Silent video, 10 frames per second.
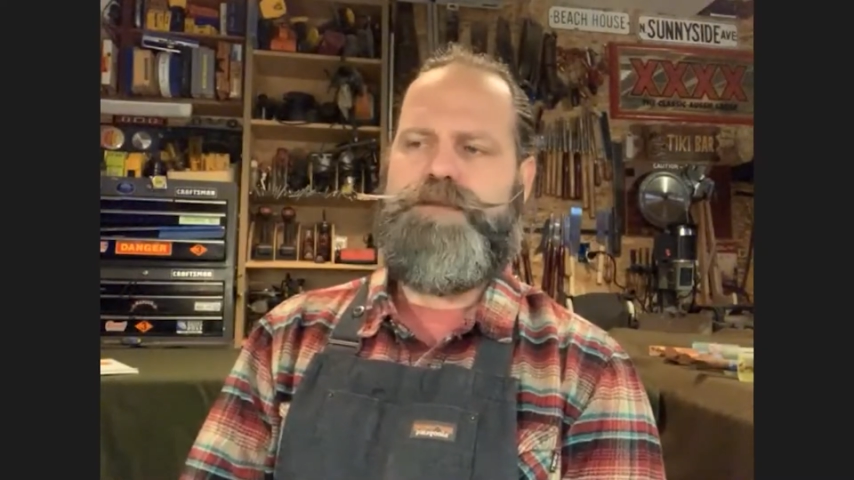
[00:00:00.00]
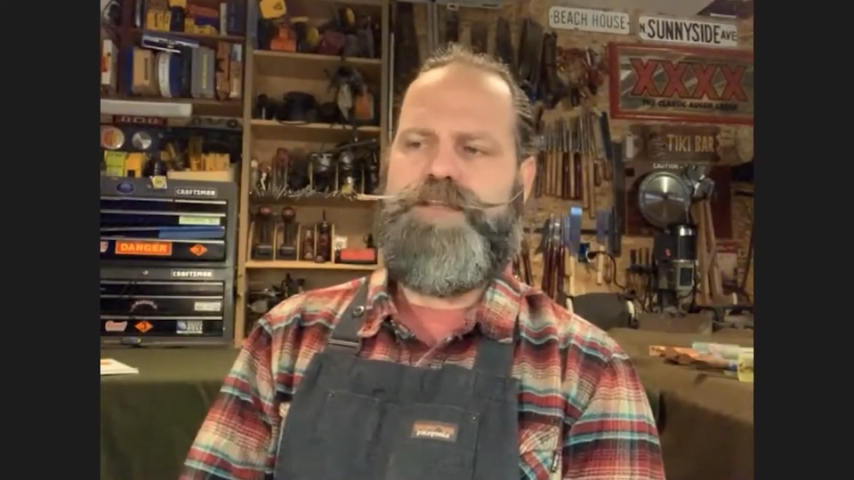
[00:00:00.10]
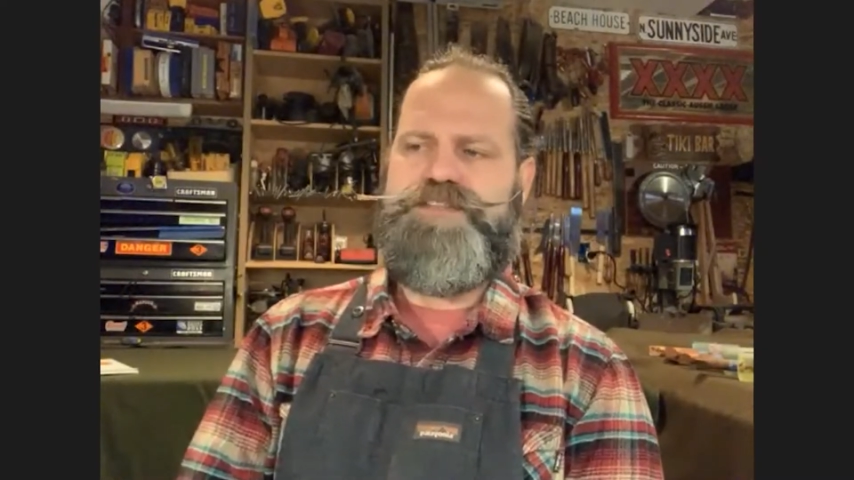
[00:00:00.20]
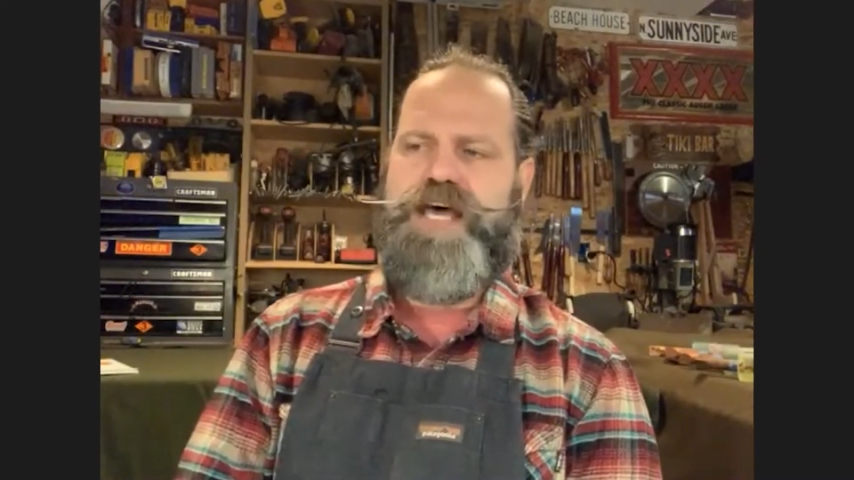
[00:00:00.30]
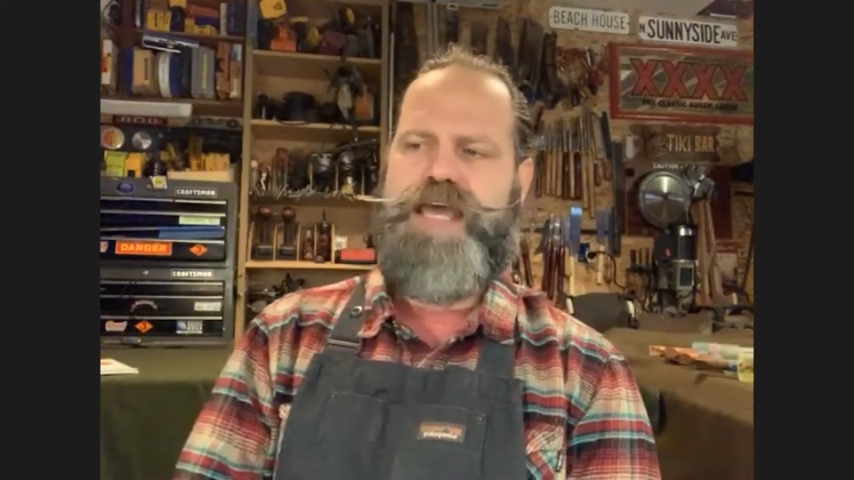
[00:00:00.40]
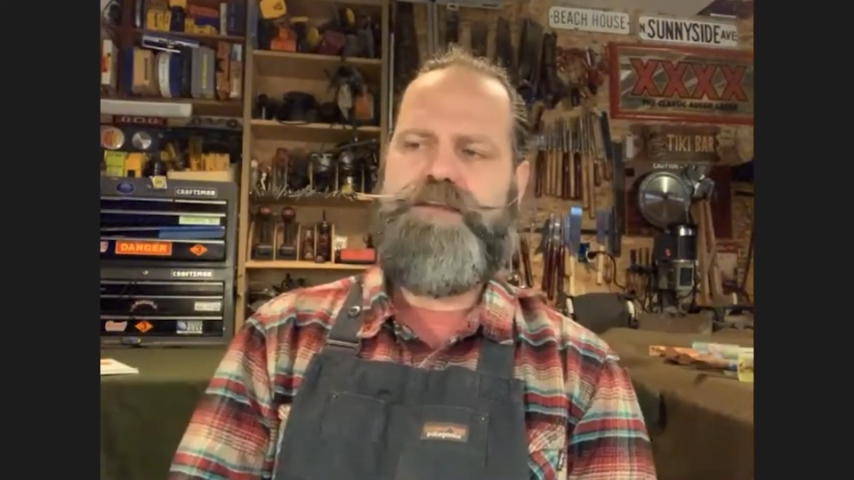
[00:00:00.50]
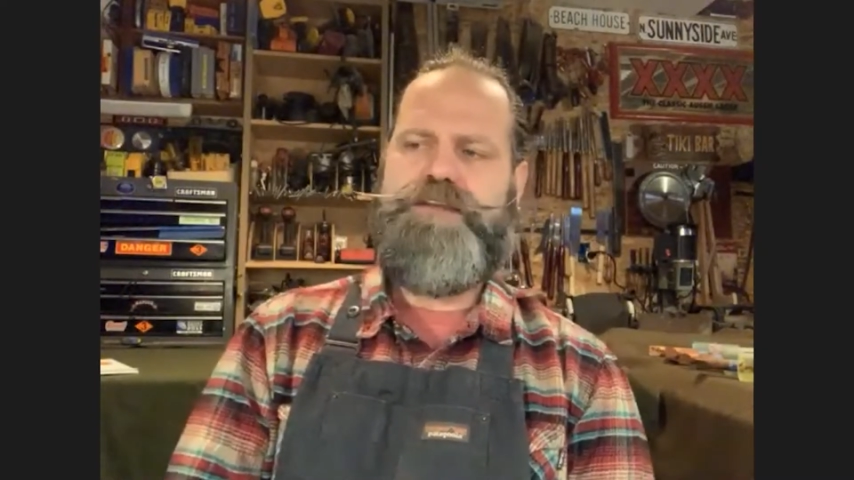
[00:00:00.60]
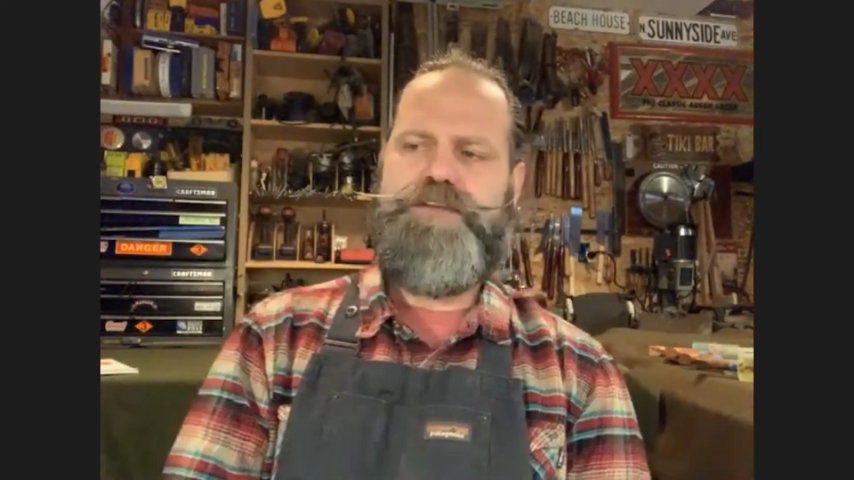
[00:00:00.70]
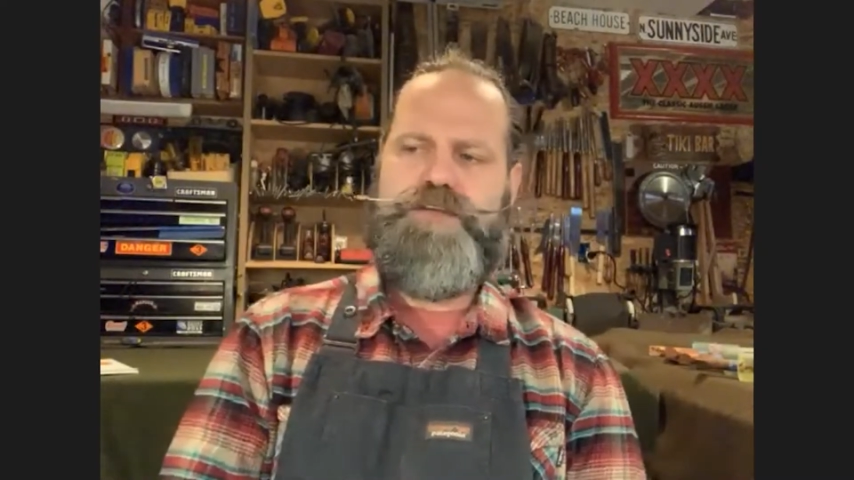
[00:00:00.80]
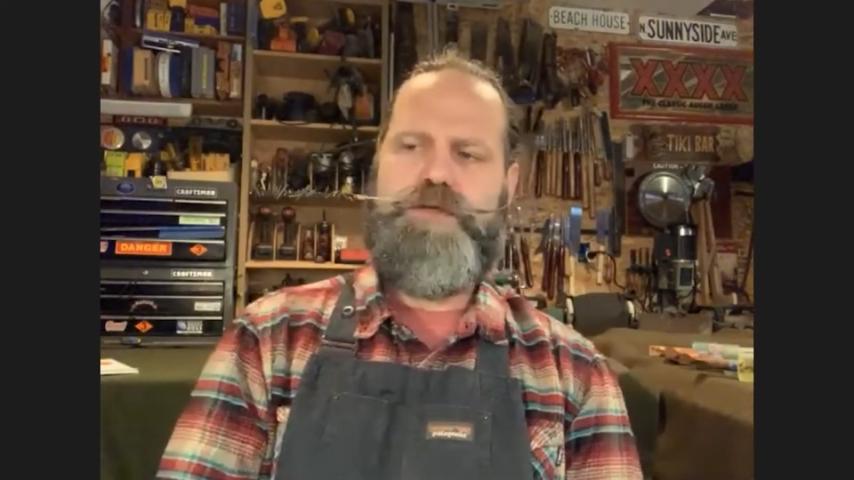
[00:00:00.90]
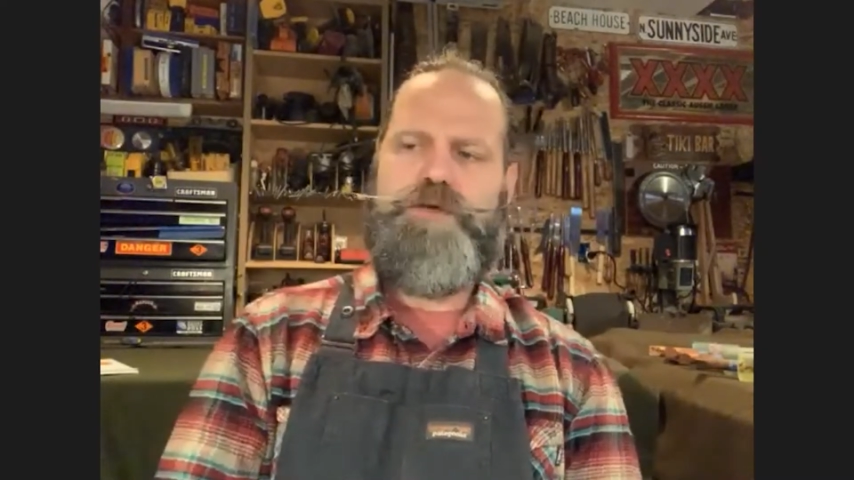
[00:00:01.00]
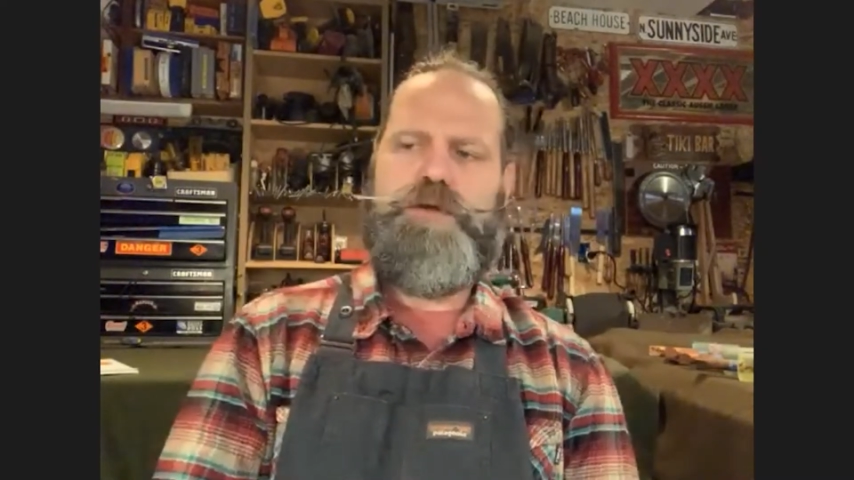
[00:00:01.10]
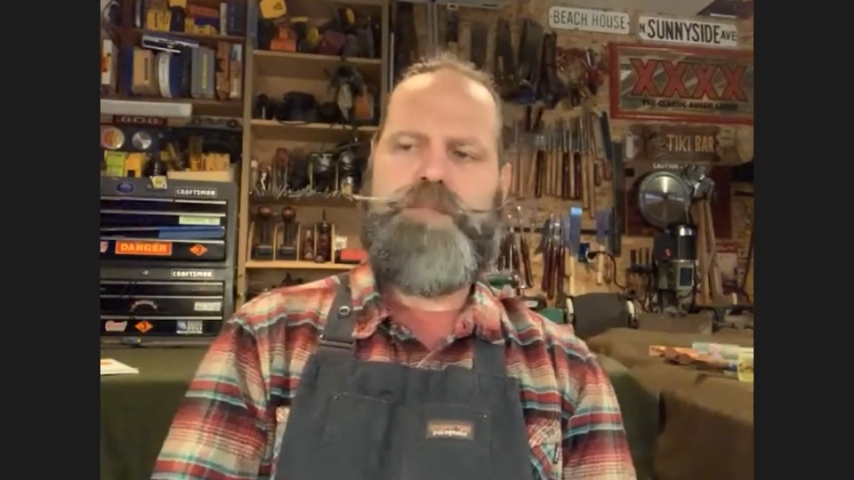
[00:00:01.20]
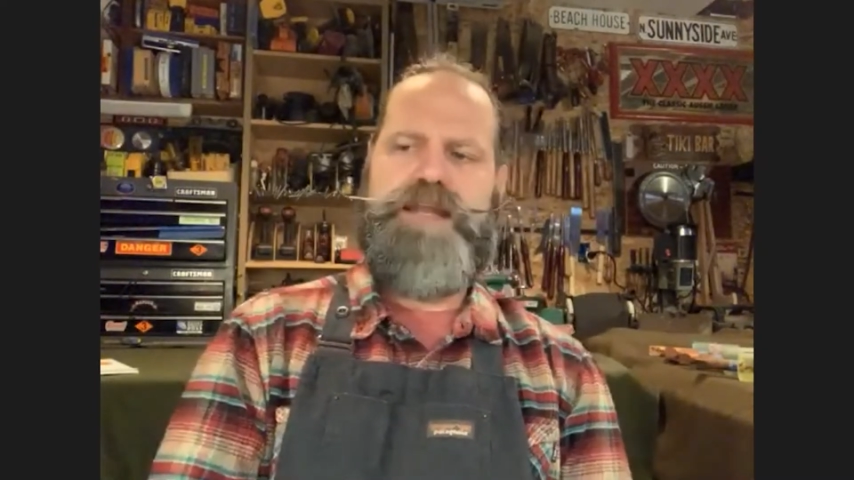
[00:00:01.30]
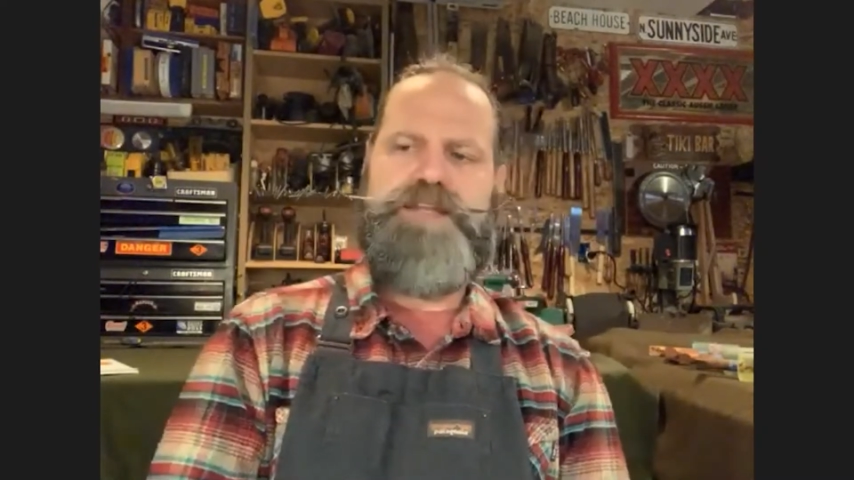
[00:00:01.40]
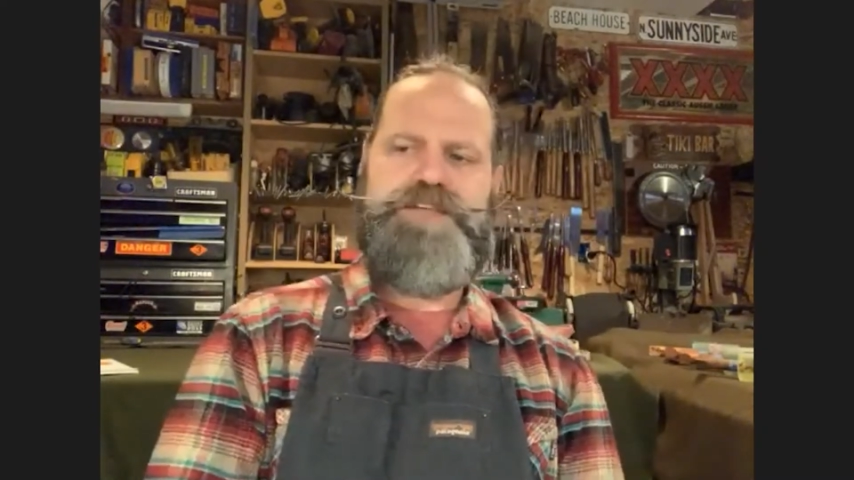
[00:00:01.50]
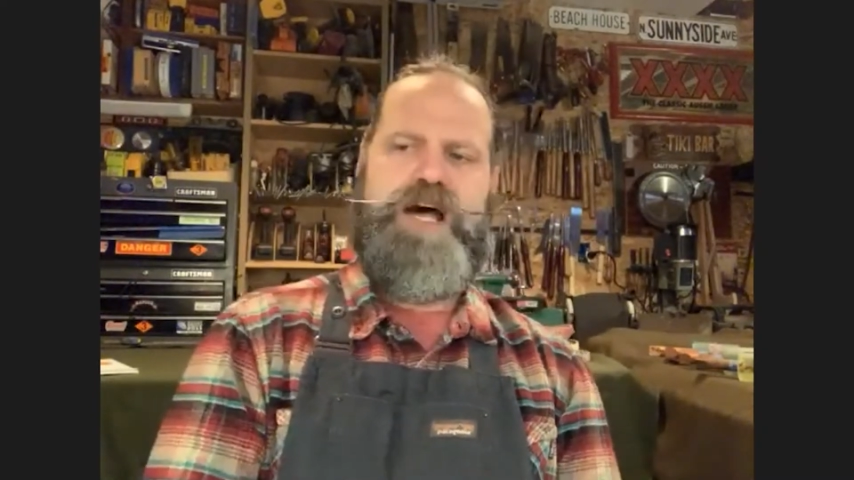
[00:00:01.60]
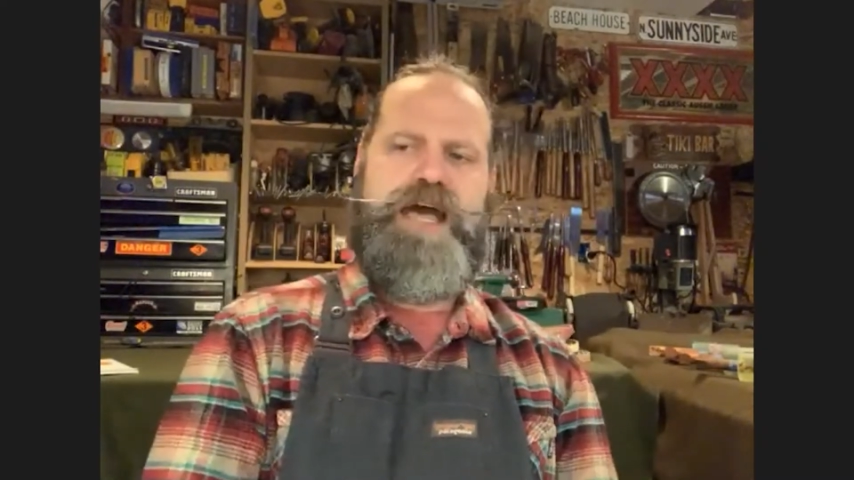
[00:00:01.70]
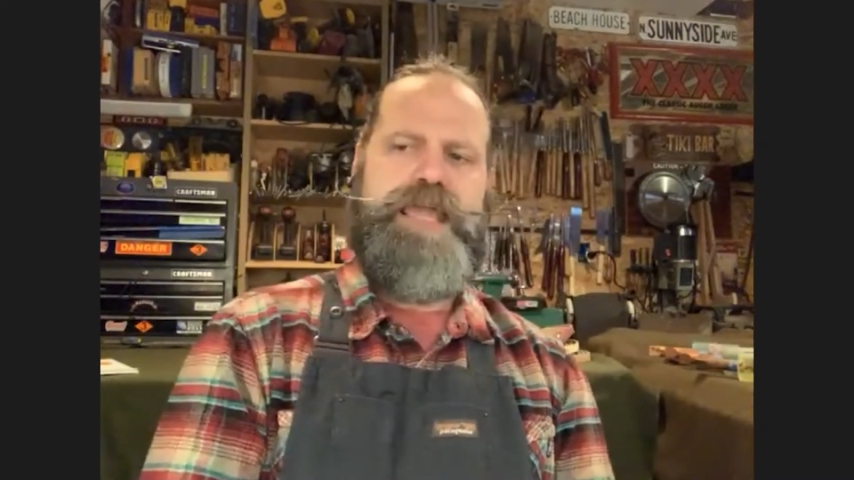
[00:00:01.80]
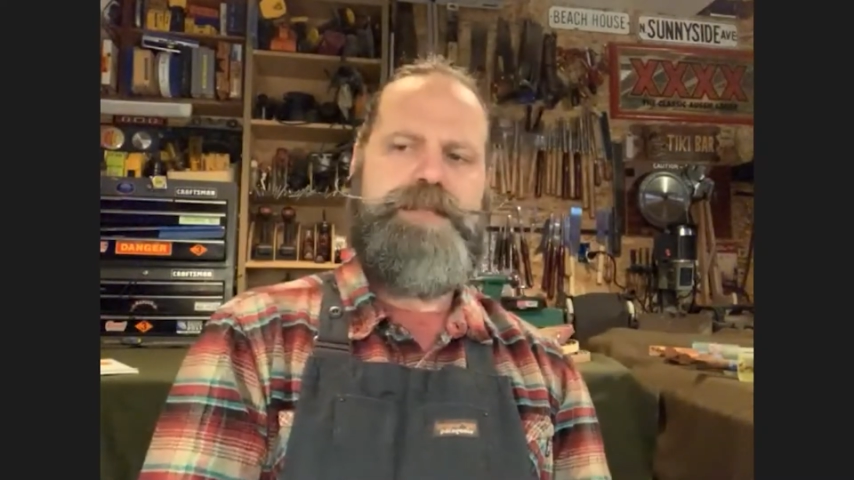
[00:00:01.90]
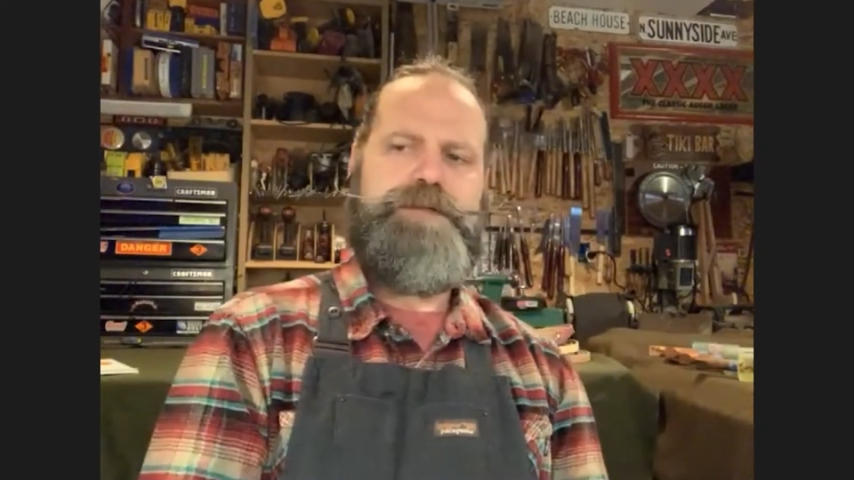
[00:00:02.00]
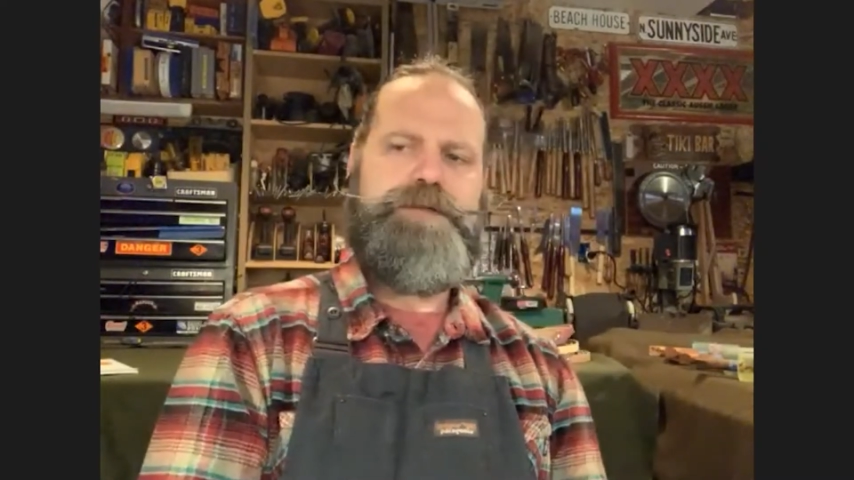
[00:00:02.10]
decided to do in my design